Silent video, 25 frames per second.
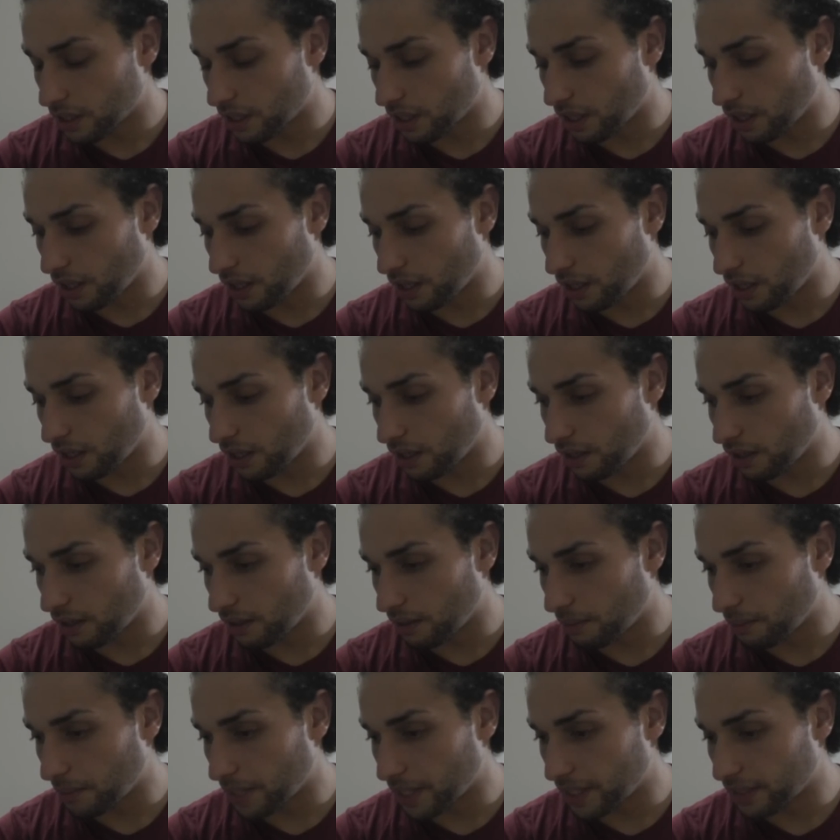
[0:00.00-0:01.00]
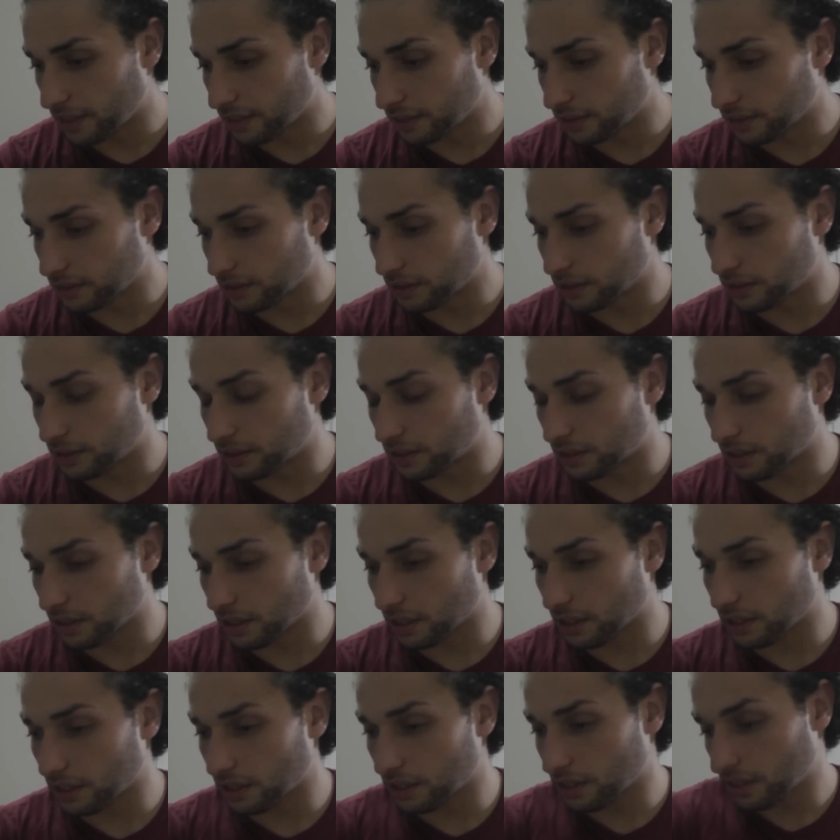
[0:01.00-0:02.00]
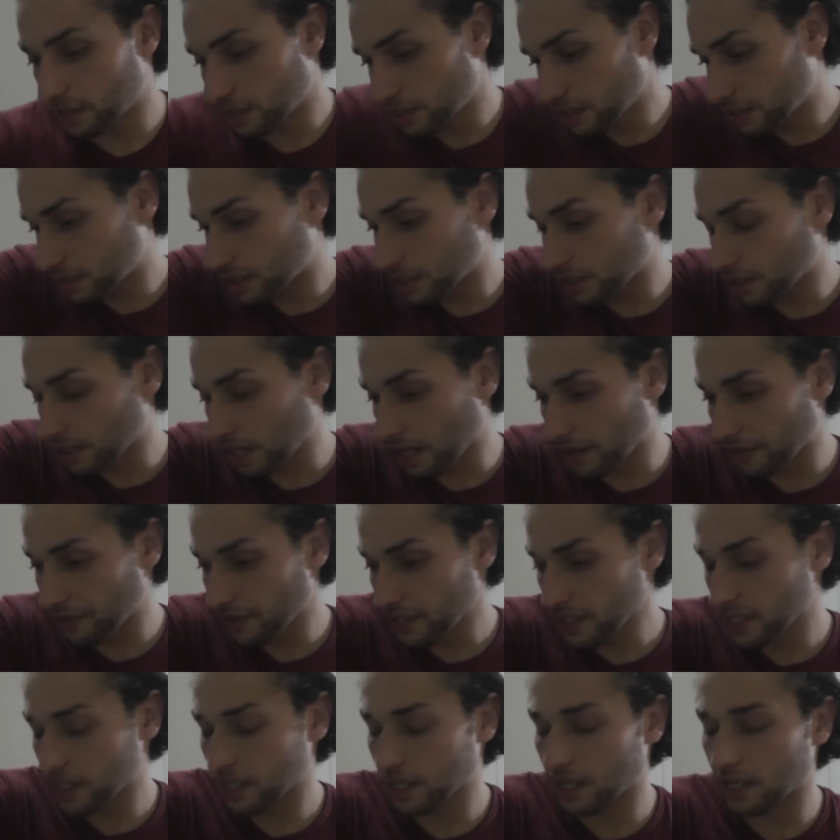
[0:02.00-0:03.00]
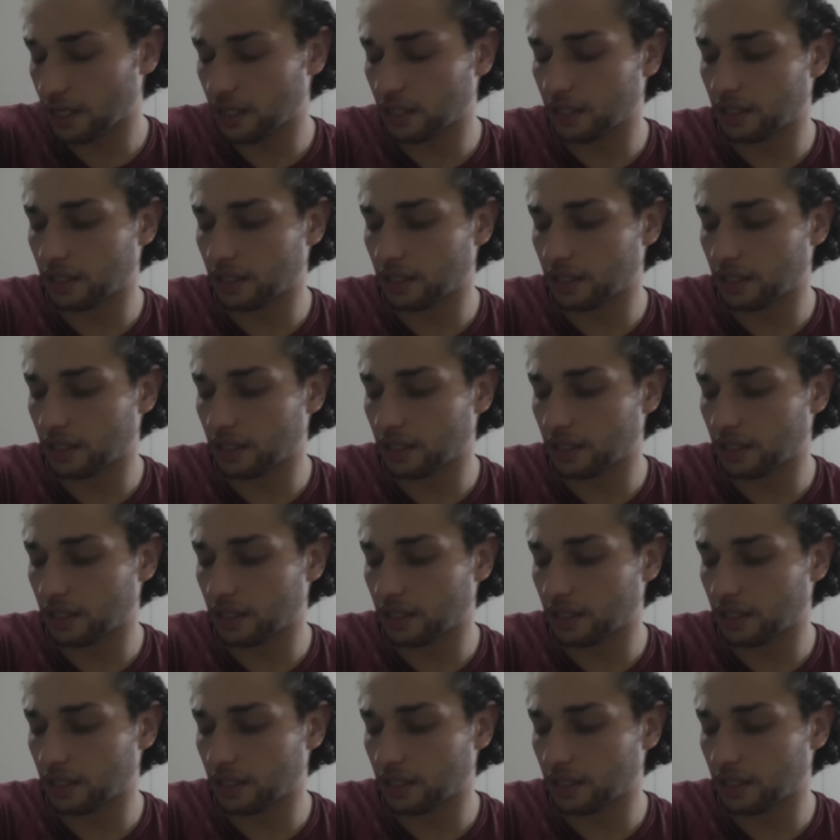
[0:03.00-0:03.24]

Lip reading: And and I think